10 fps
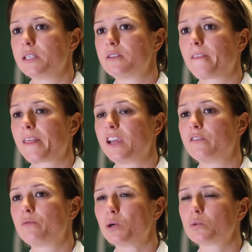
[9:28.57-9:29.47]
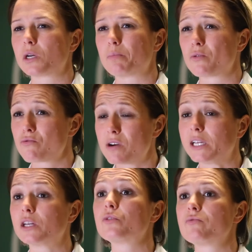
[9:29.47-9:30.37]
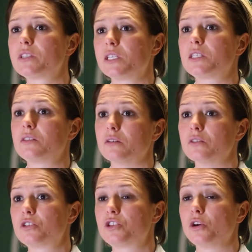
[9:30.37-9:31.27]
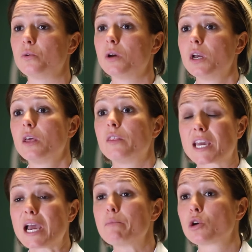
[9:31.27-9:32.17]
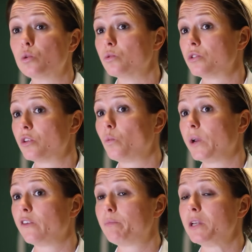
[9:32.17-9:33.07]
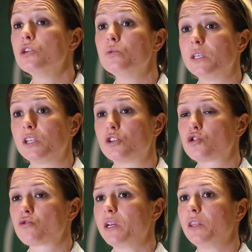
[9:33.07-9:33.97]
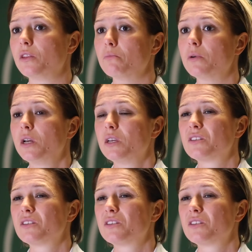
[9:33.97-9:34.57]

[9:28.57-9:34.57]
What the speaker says: is that they've built up a really good resistance to the chemicals that we have been using to treat them.